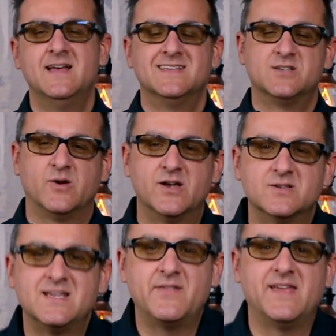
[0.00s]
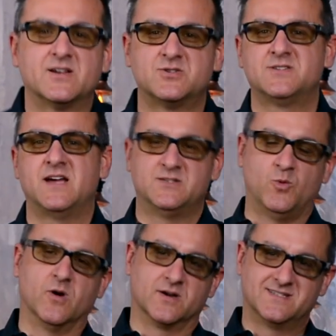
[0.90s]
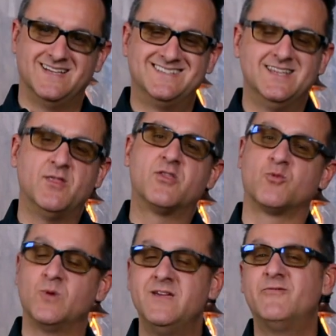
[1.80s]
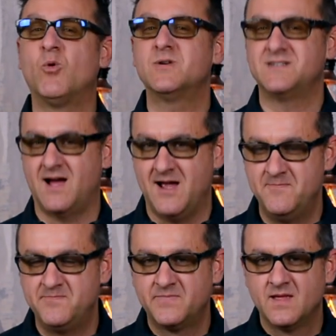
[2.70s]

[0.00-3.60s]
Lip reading: So here's how the exercise works. It's in 3/4 time.